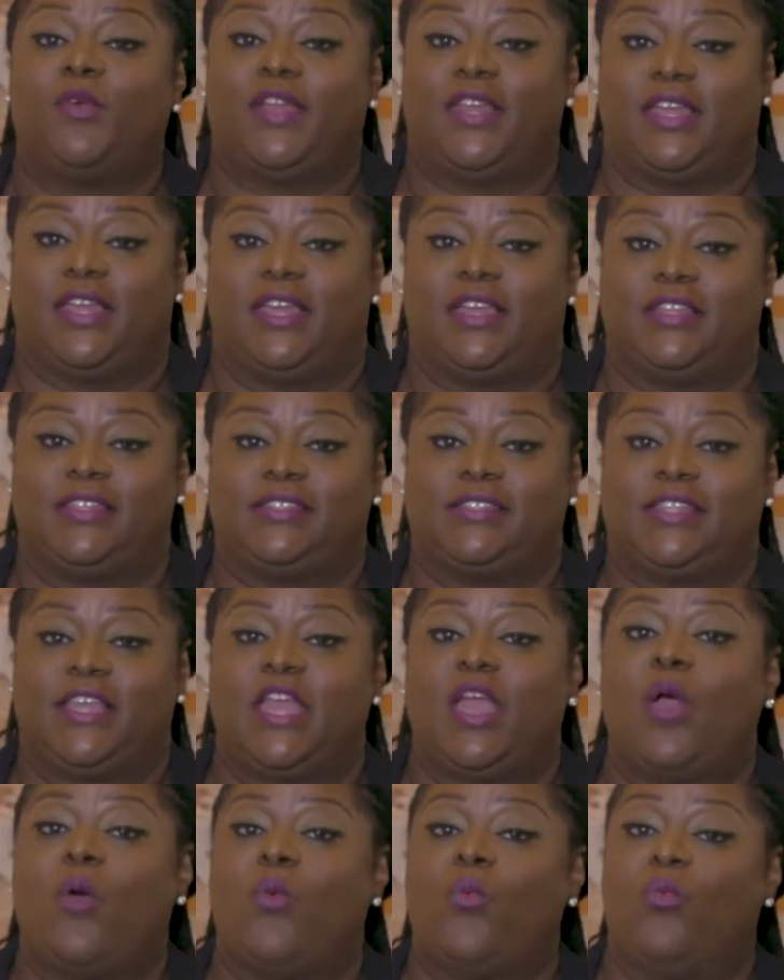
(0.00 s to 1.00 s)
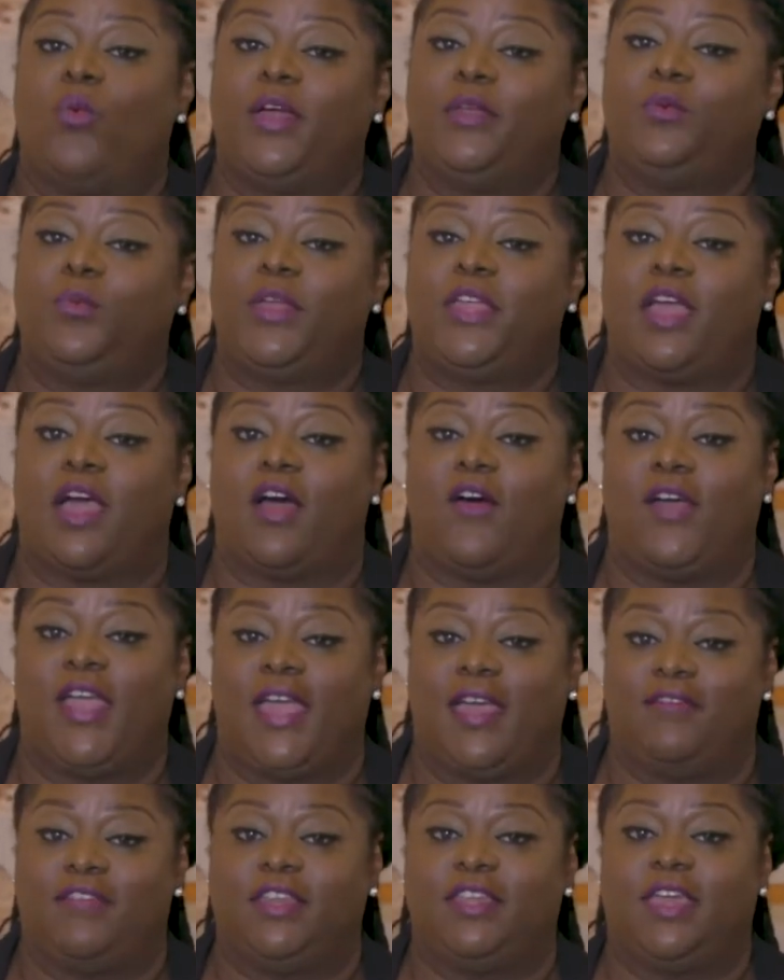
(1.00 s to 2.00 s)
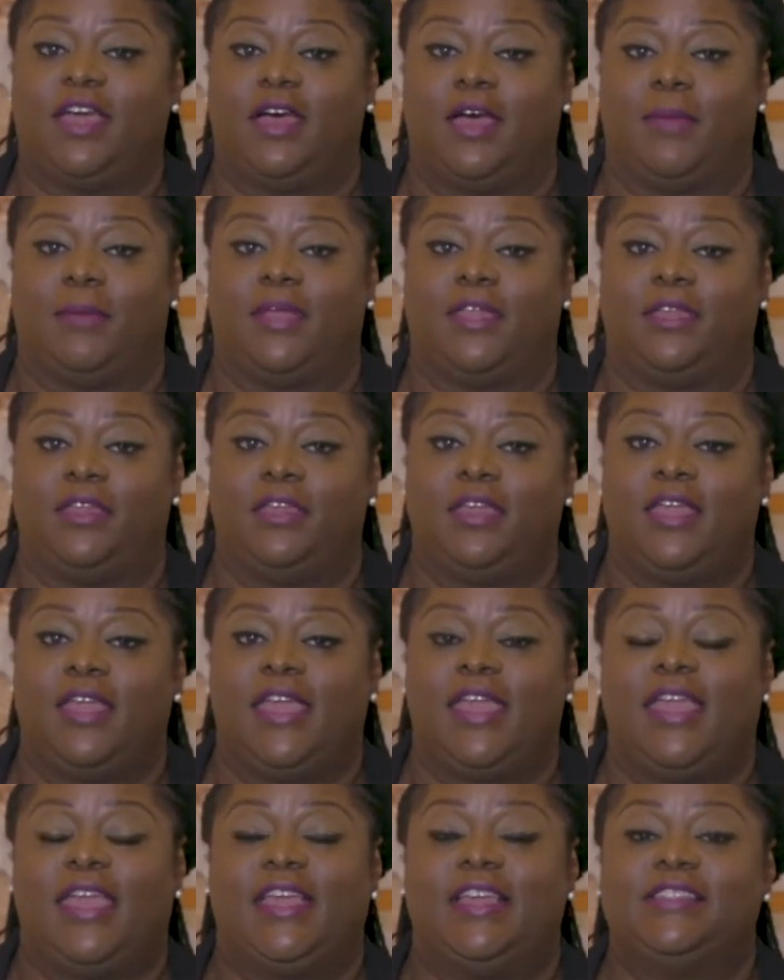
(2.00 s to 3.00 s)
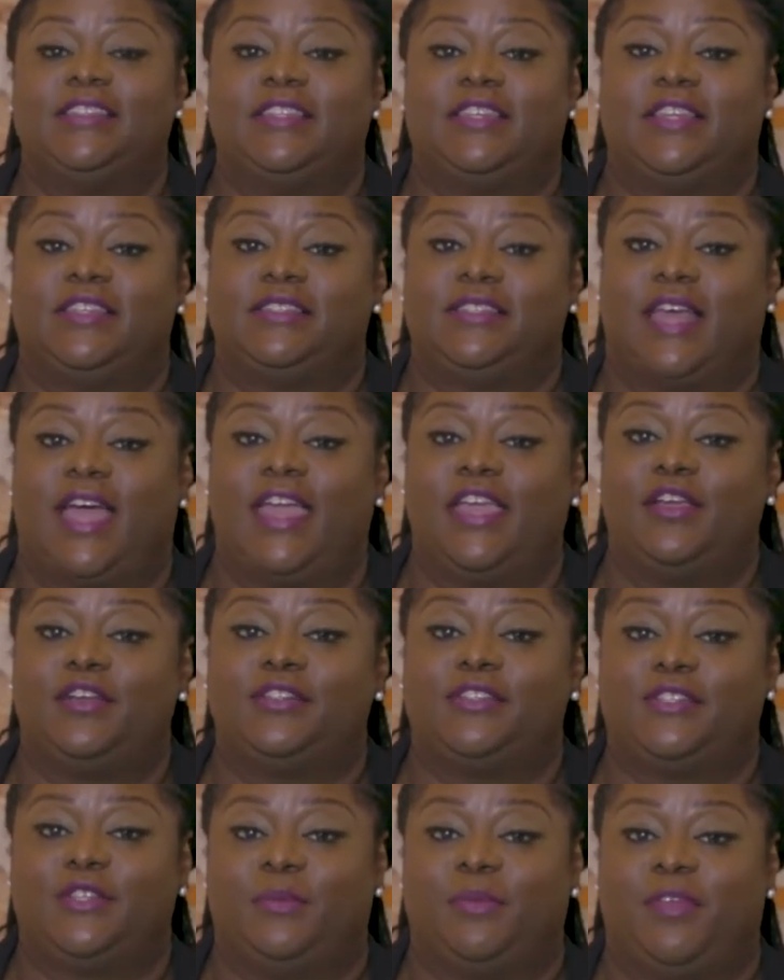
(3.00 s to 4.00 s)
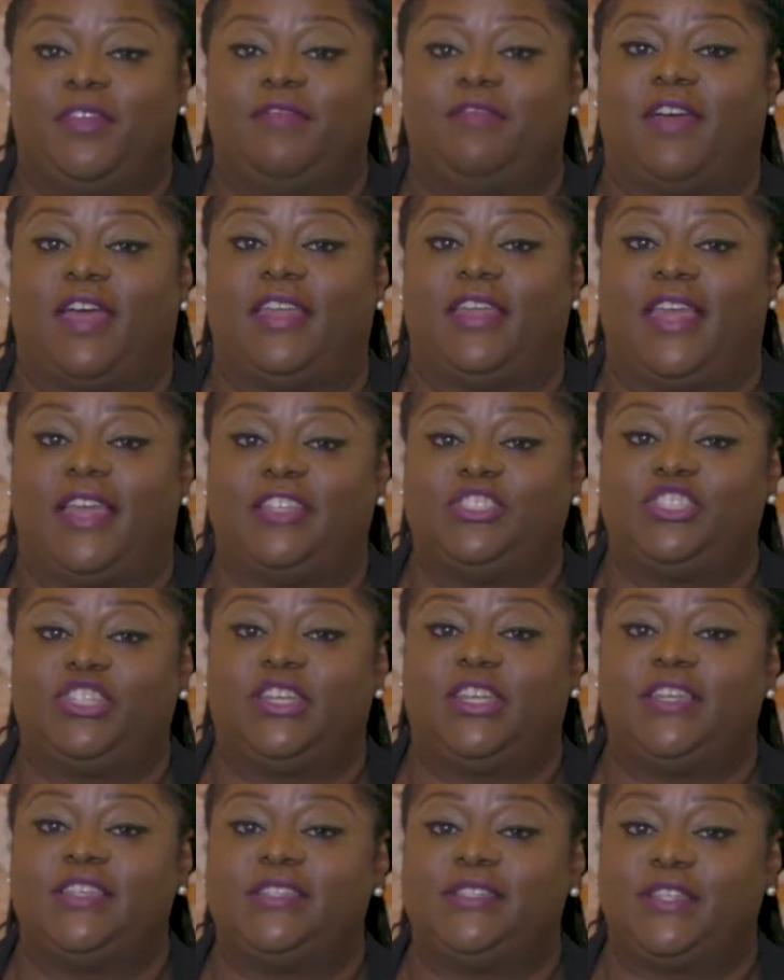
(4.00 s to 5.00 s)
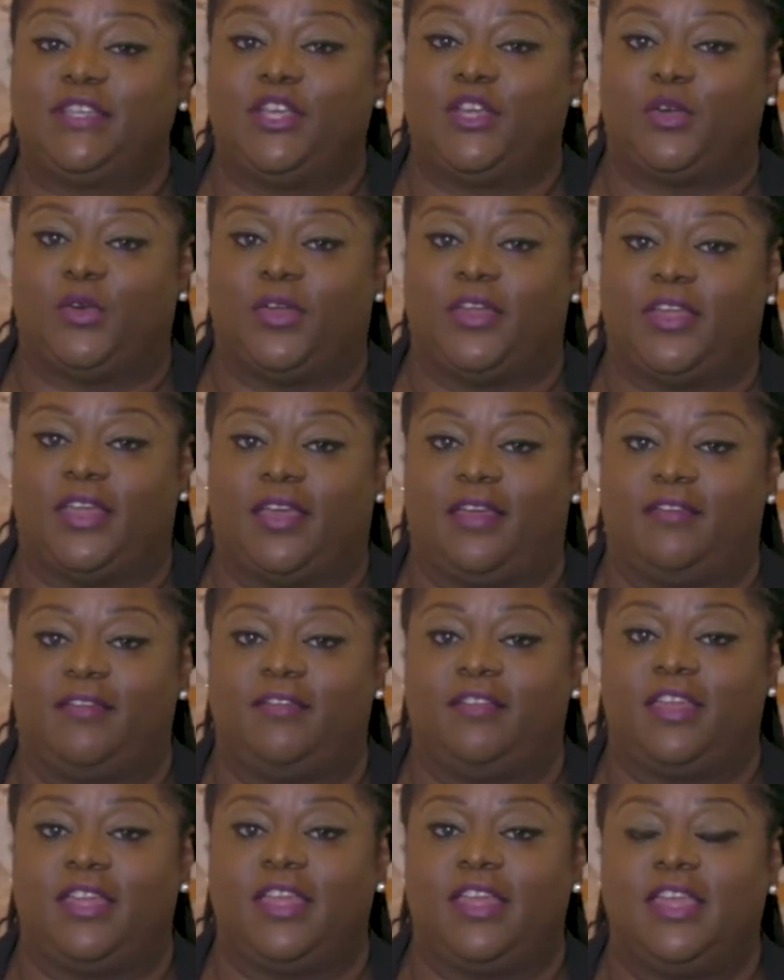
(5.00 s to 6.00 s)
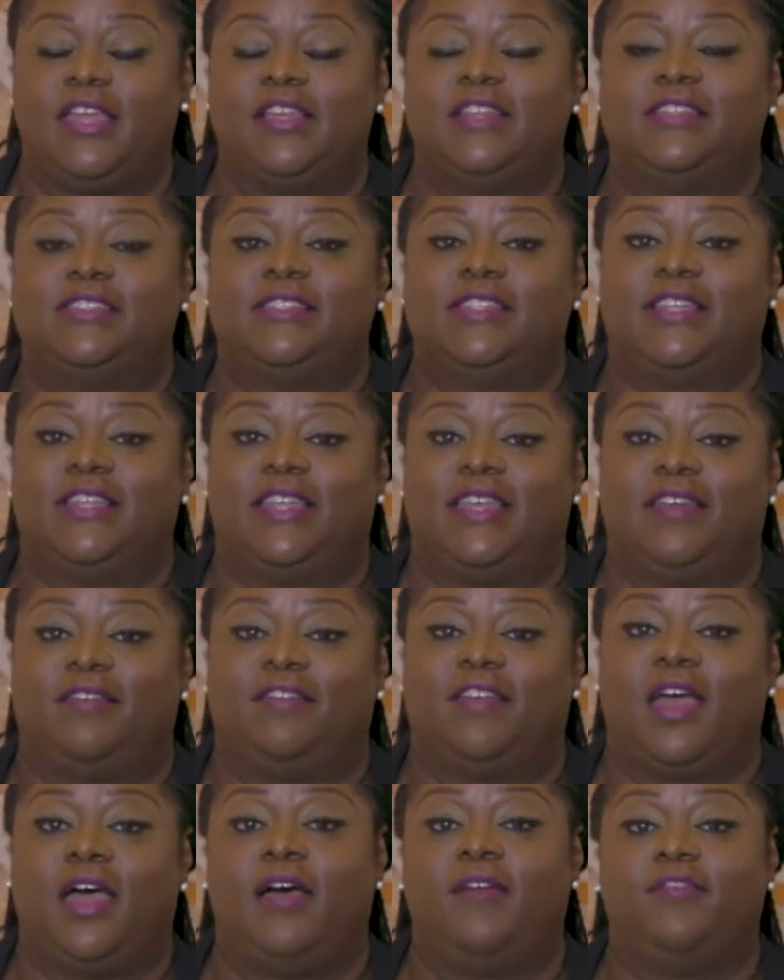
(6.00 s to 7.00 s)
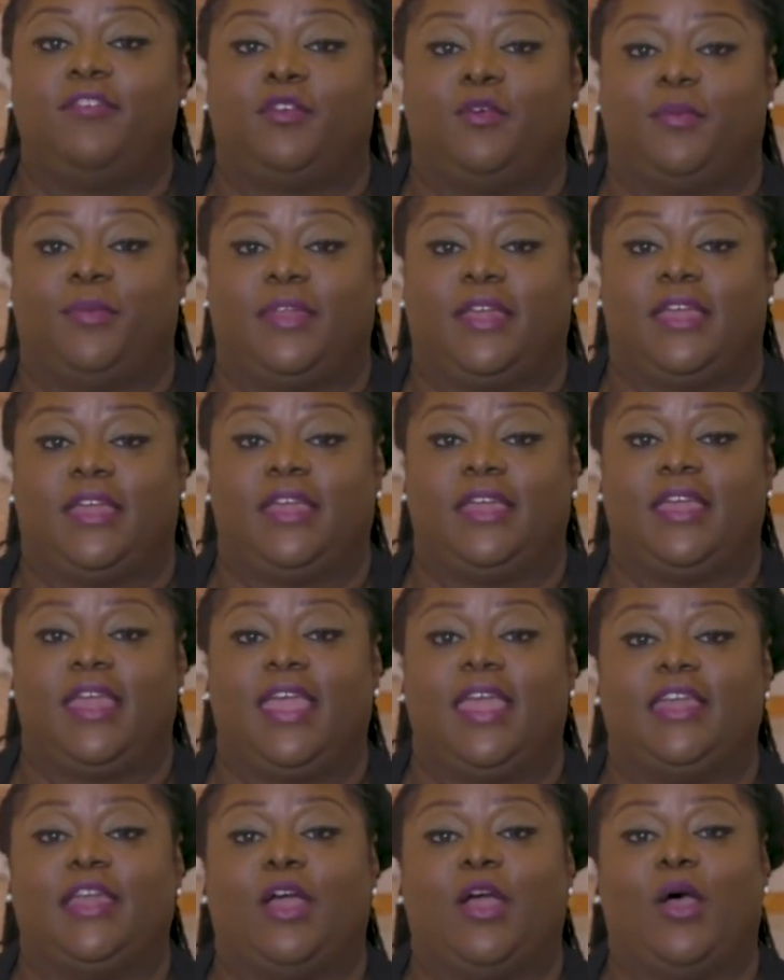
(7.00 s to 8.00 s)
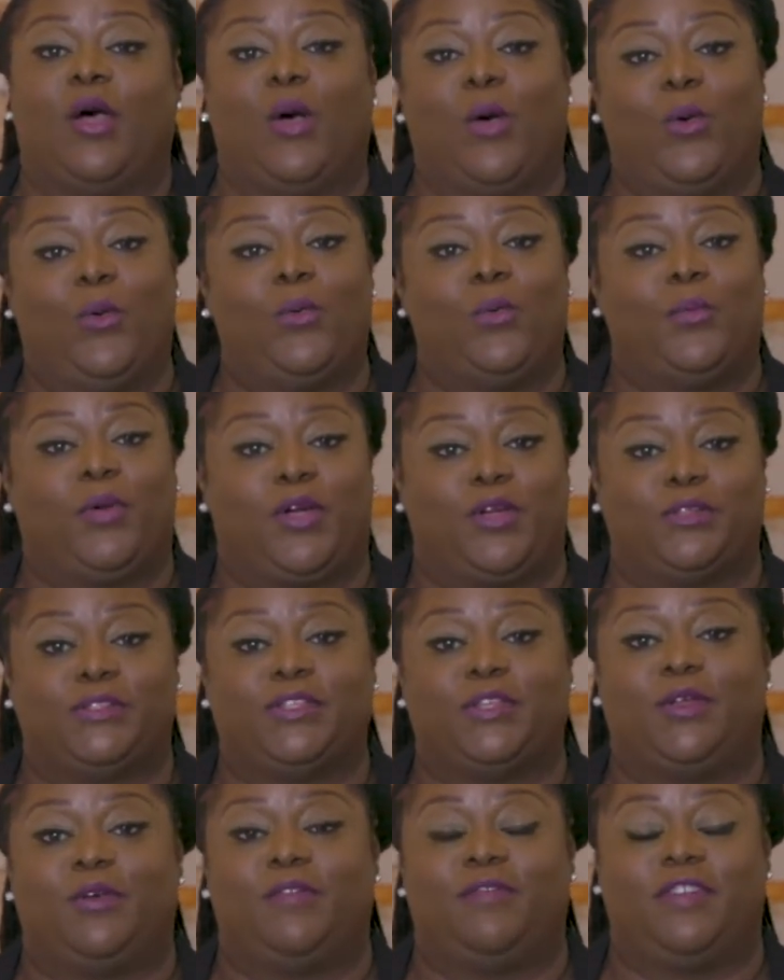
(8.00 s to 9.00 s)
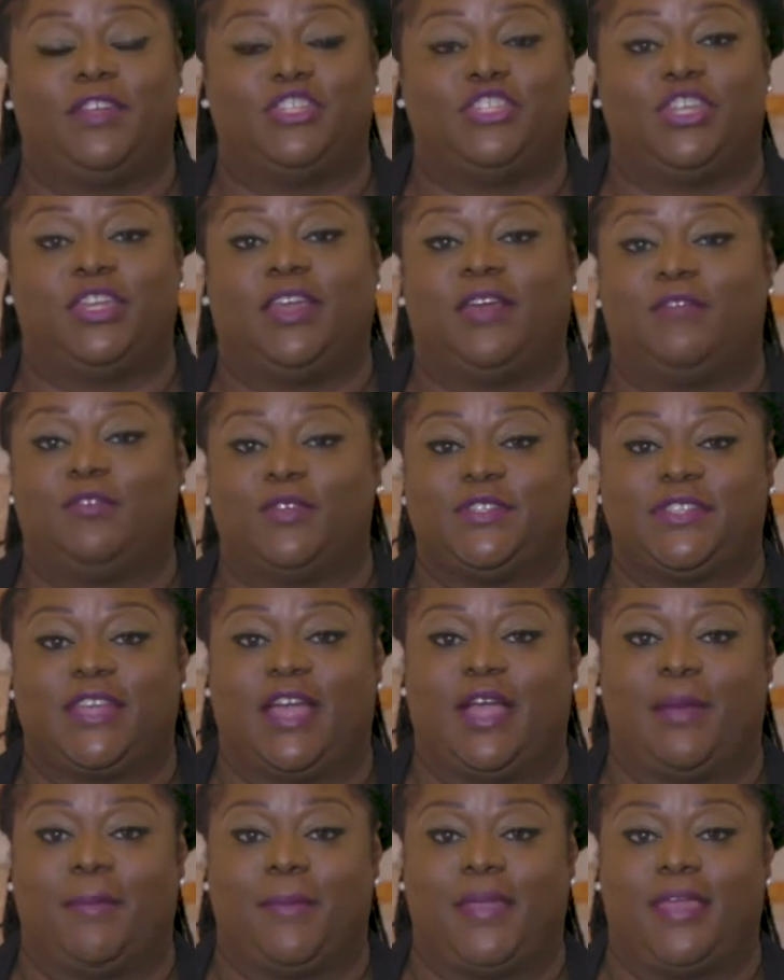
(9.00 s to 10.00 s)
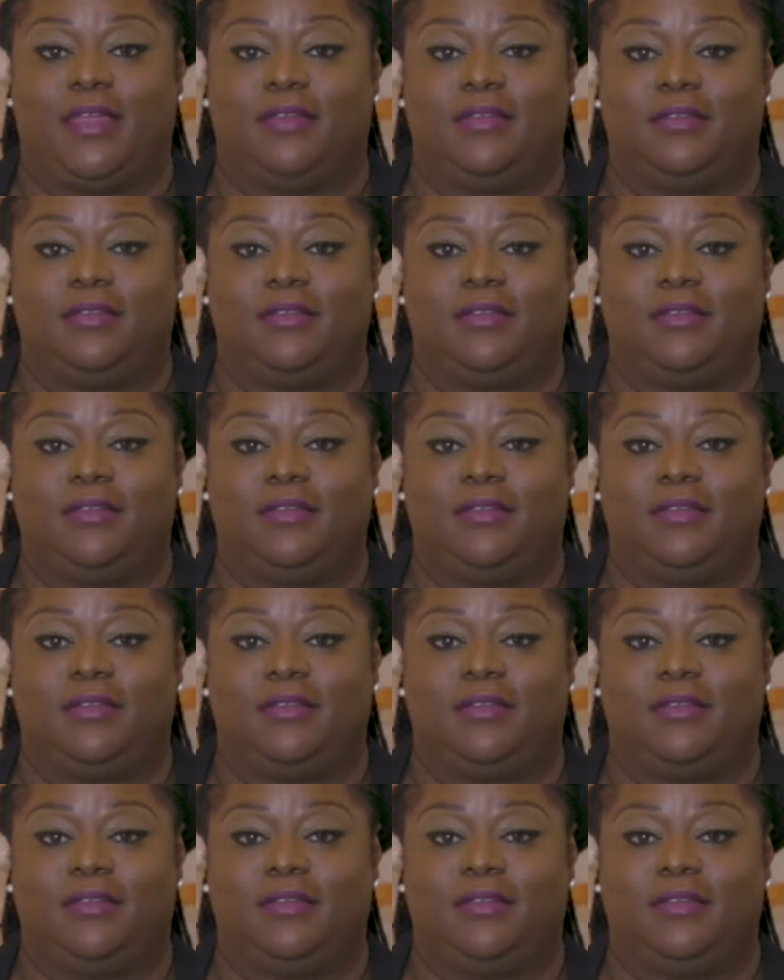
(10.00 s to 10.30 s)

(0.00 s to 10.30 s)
it is, what we all have in common is a desire to be financially secure enough to live comfortably in our own personal vision of retirement.